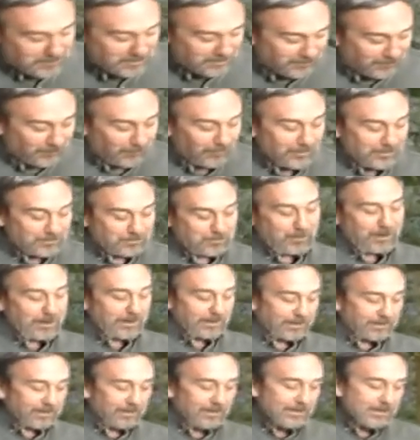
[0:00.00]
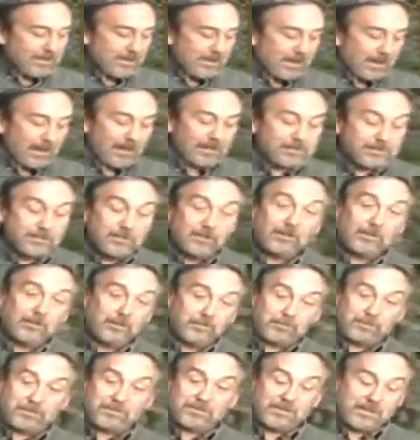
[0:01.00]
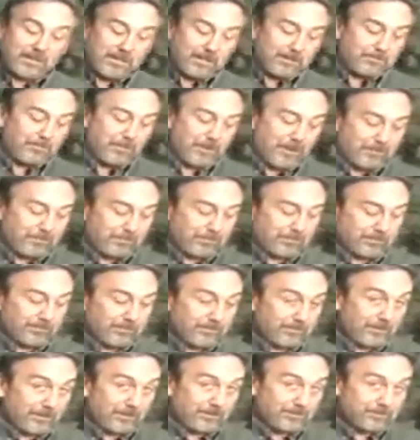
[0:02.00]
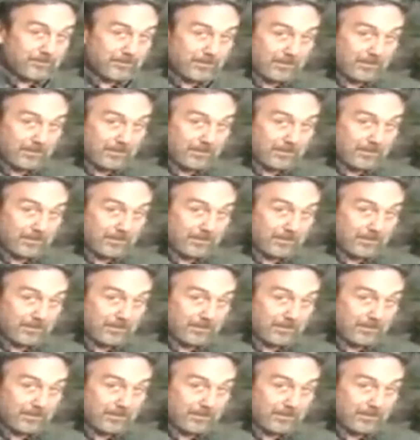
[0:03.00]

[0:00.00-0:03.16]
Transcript: before the break, I took the Pasilla pepper, there's